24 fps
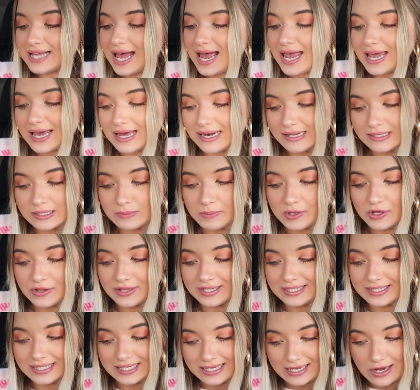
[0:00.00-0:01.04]
I ain't gonna spill
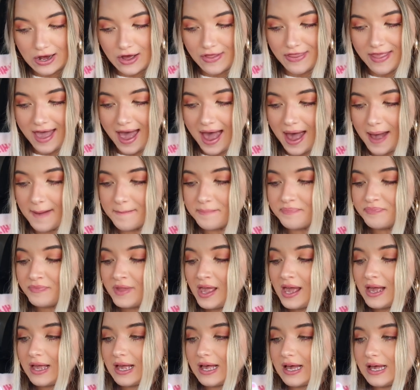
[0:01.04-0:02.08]
the tea on that
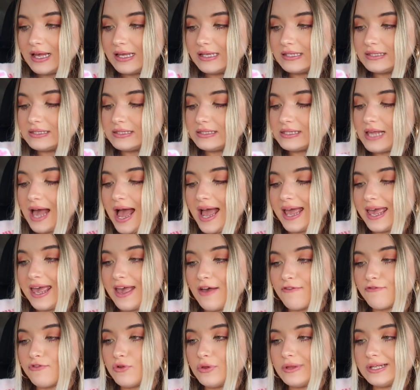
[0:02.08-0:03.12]
because I
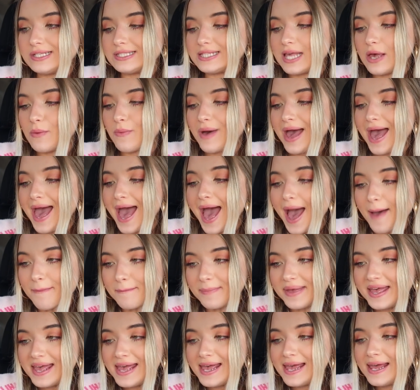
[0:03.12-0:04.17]
can't fully say what
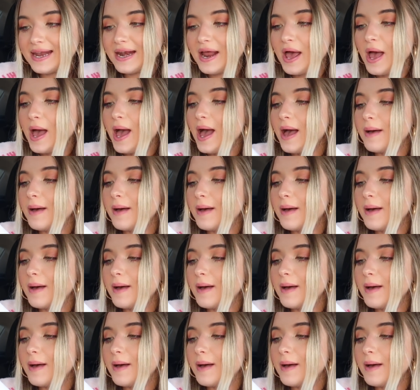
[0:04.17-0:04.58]
happened.